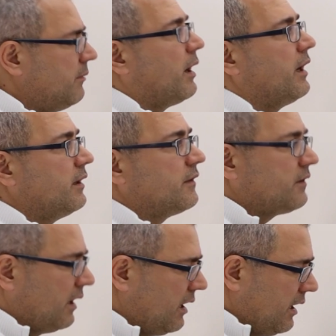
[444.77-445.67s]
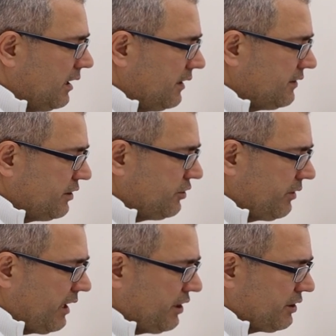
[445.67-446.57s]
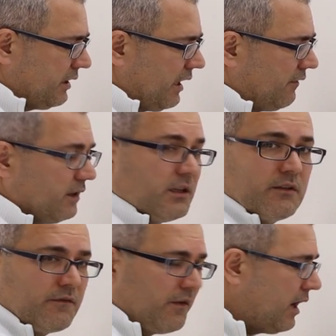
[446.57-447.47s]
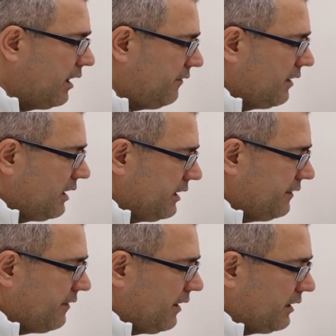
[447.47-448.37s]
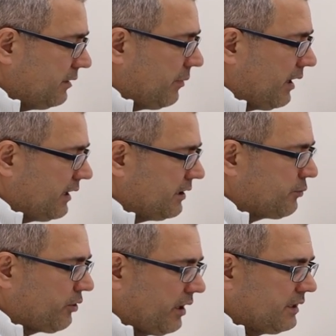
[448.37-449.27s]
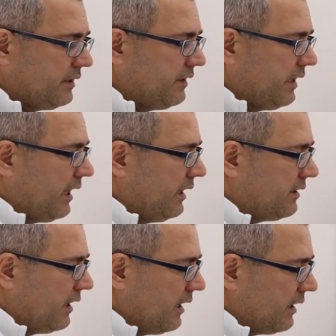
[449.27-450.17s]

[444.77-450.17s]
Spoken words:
minus his education level, 5, divided by his productivity, 8.